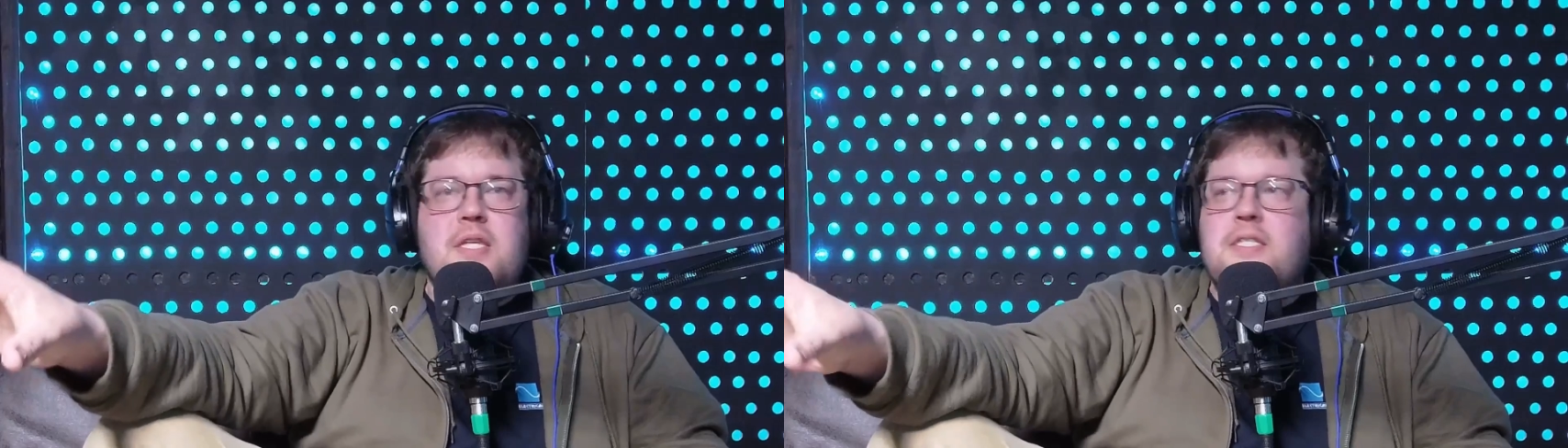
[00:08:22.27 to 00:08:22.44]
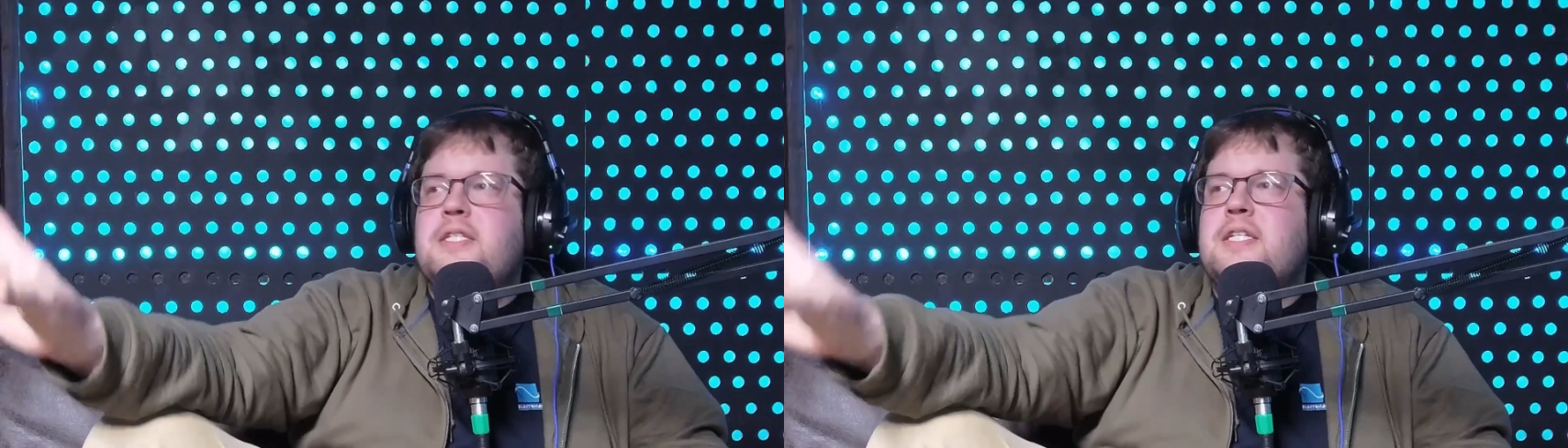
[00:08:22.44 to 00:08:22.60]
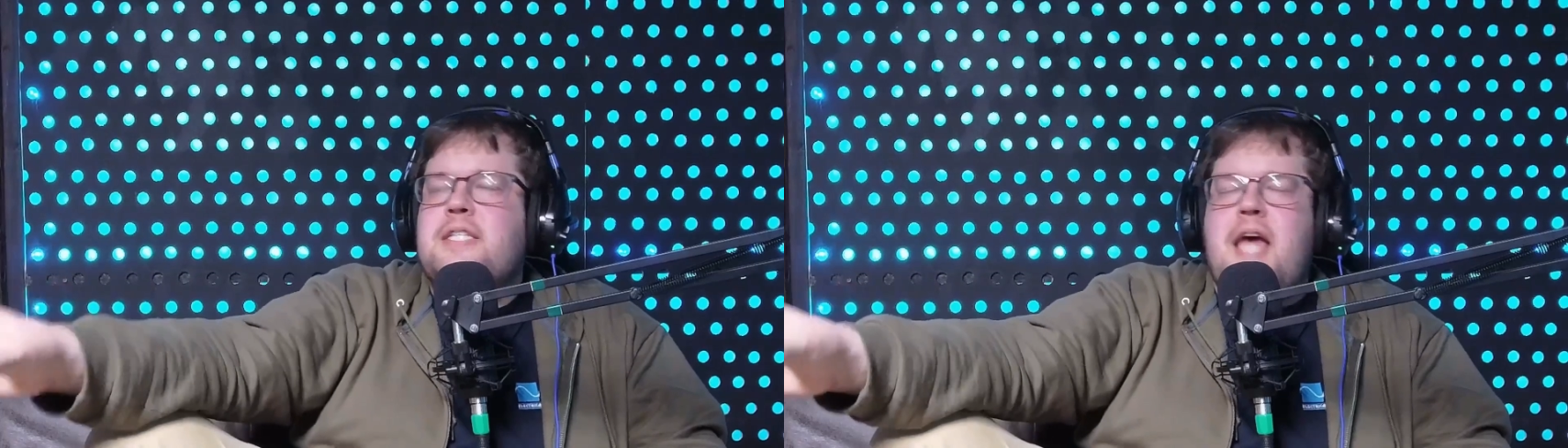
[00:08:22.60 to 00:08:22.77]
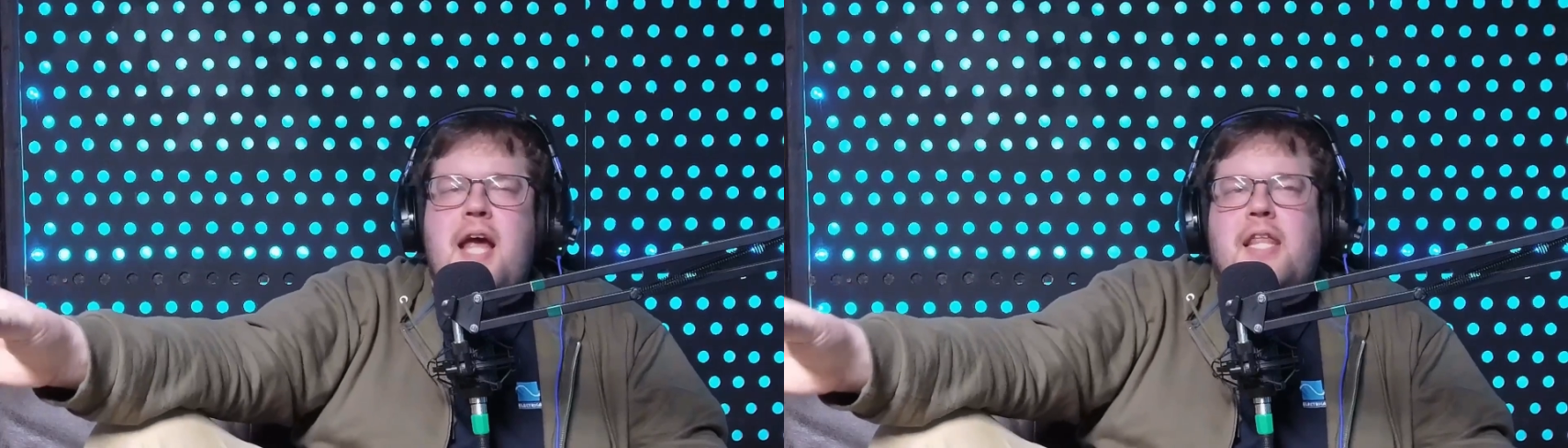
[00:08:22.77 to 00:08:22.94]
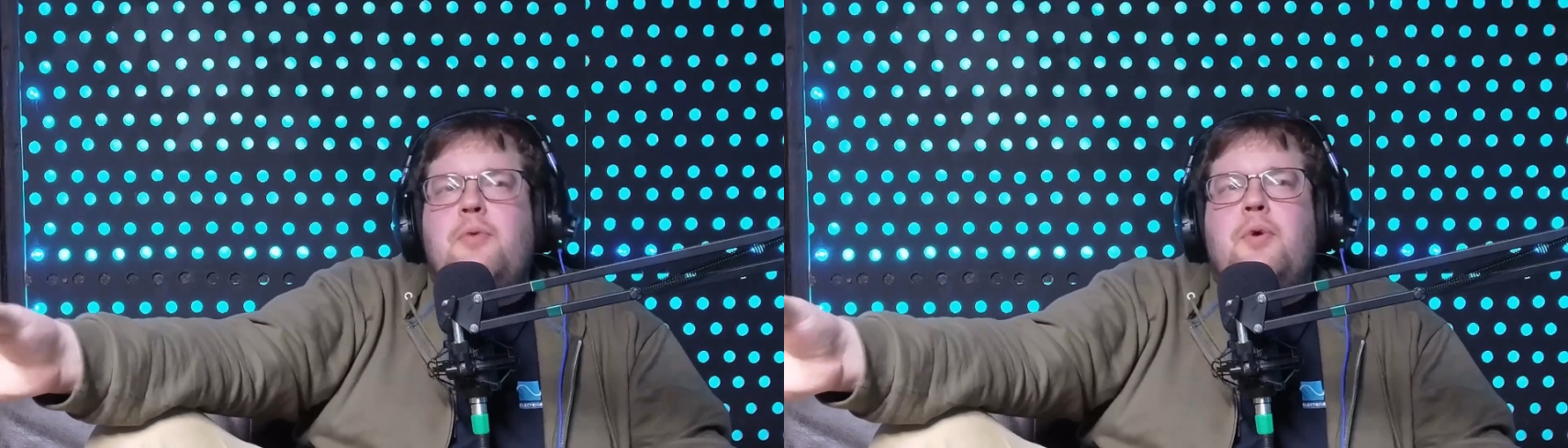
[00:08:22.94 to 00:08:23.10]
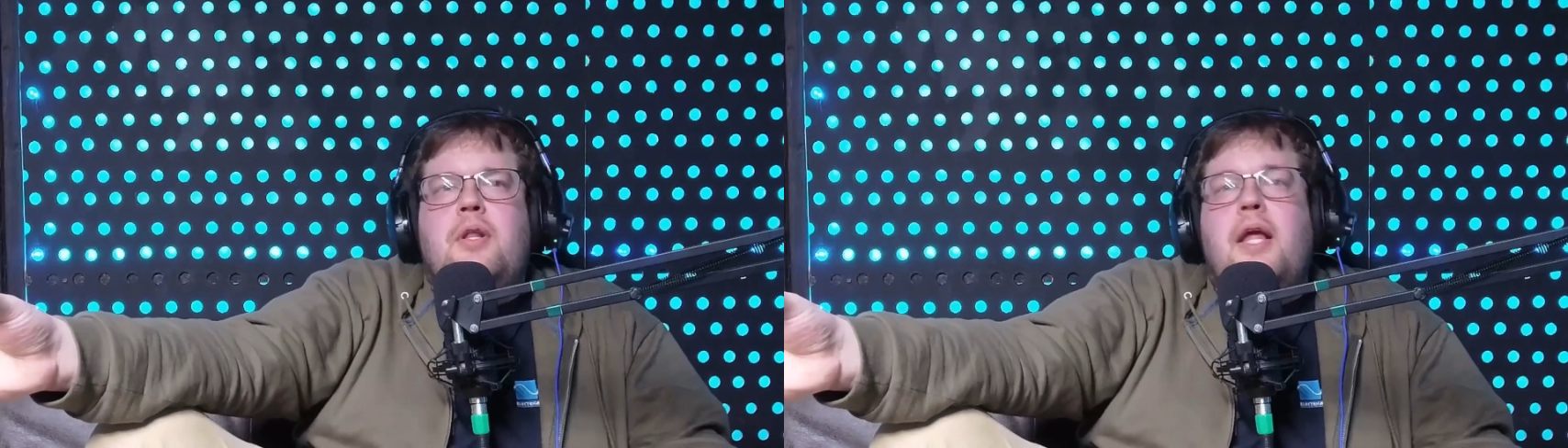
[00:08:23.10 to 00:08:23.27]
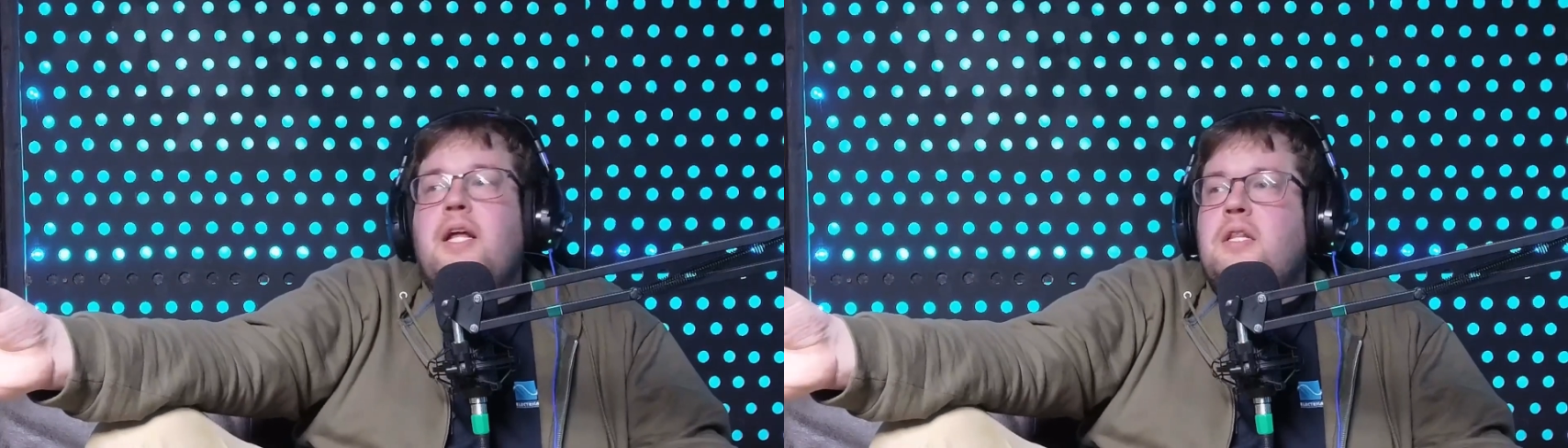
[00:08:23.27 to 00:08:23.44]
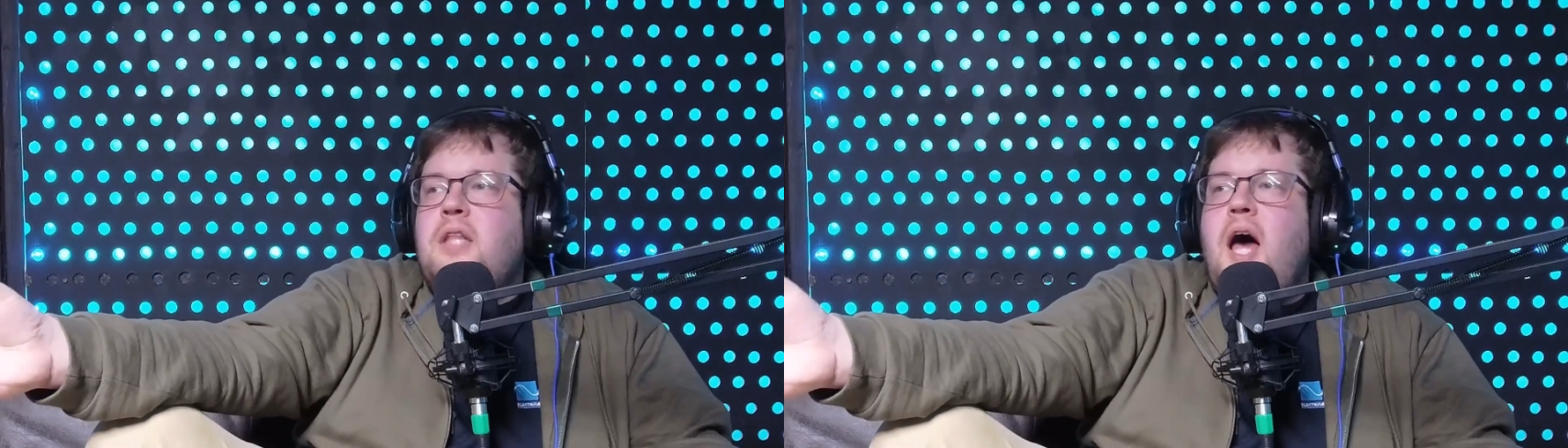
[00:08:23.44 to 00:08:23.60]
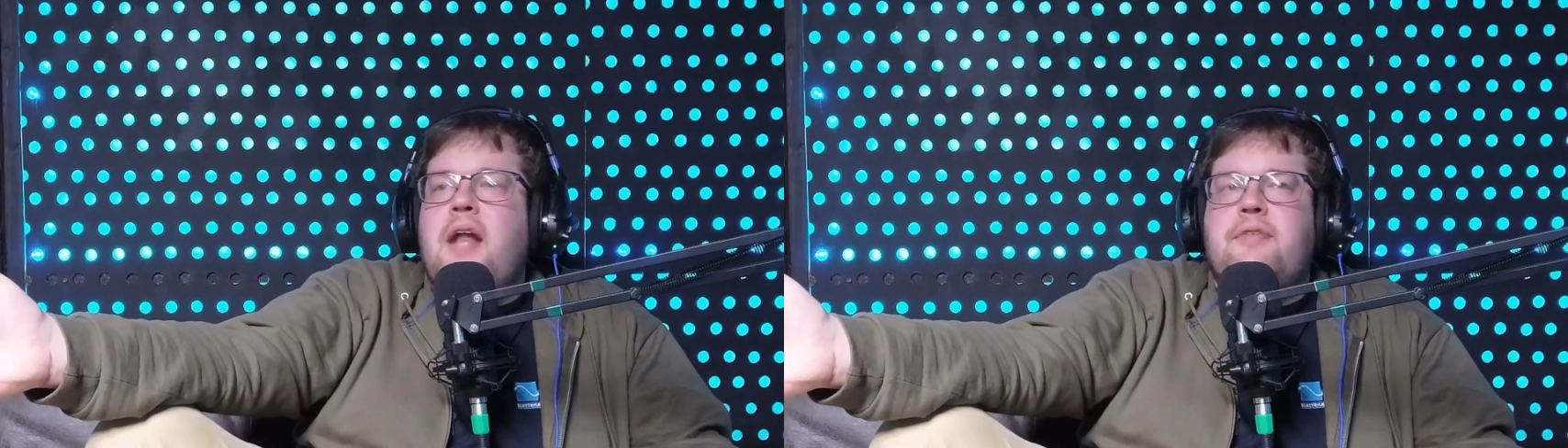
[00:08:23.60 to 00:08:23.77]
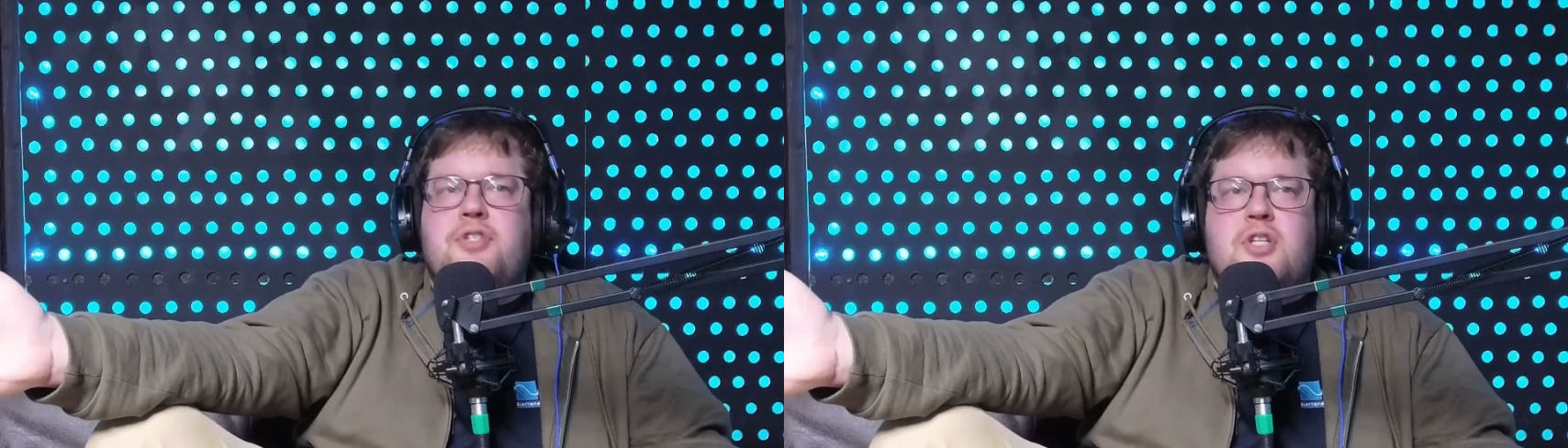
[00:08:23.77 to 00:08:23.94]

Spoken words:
this is exactly what like a lot of